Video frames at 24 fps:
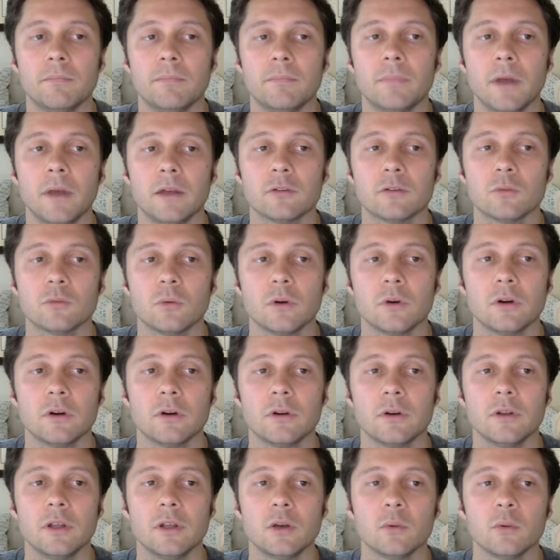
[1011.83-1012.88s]

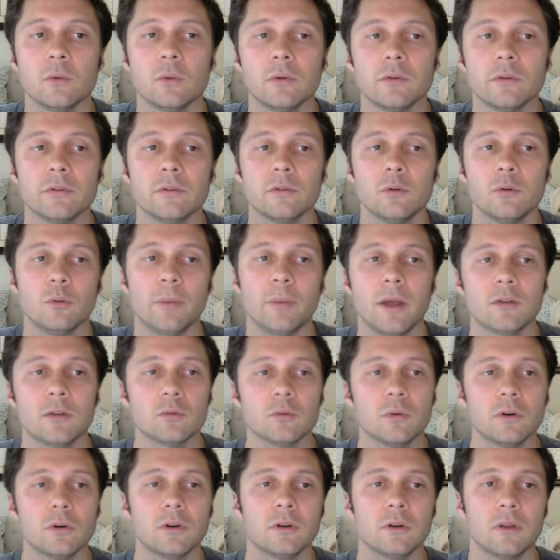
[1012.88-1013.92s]
password equals your
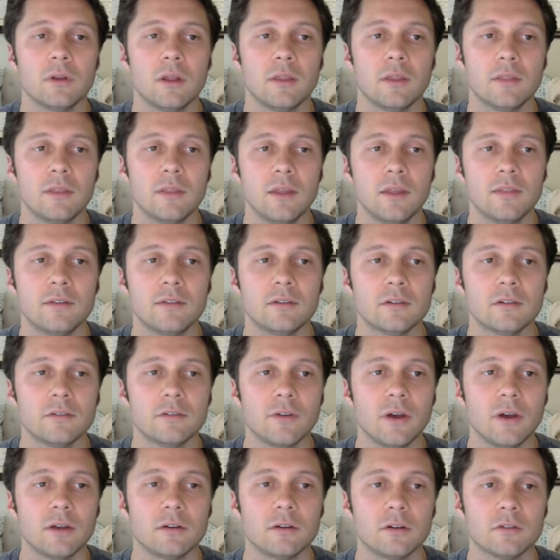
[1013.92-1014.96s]
password, and this is
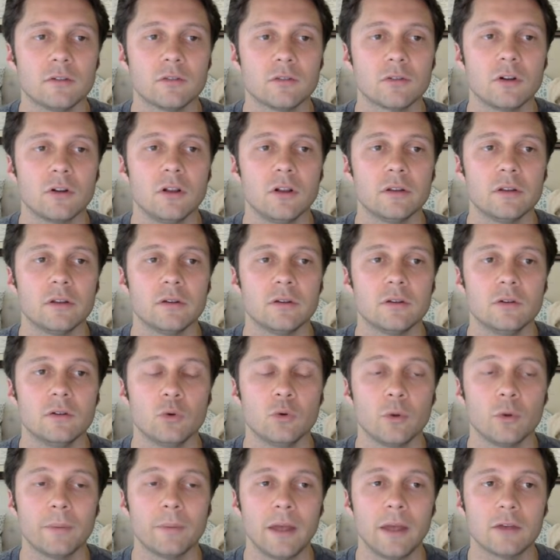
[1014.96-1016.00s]
fine. I'll just call it
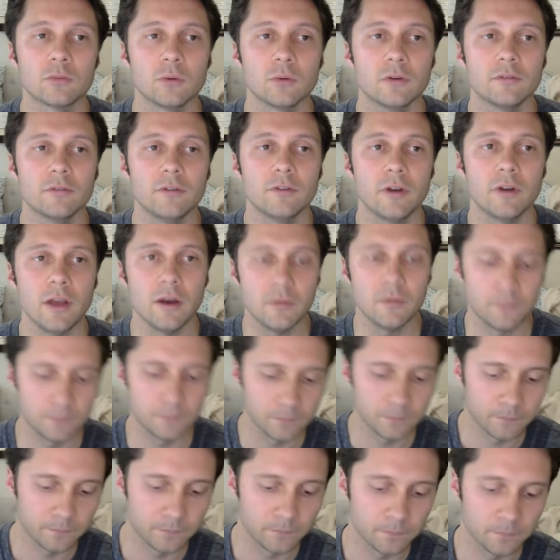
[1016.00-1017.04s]
your password for now.
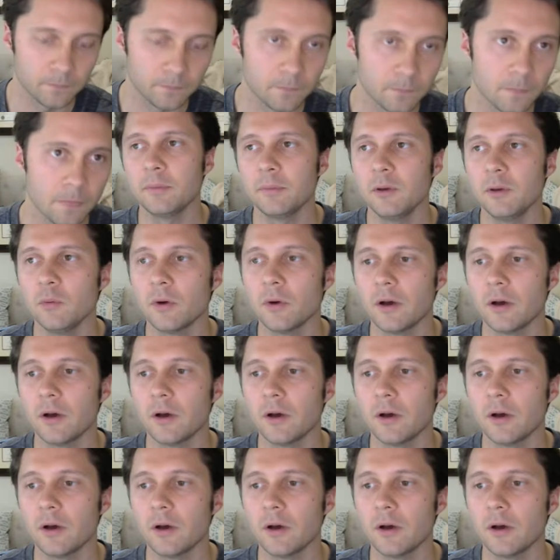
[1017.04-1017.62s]
Py,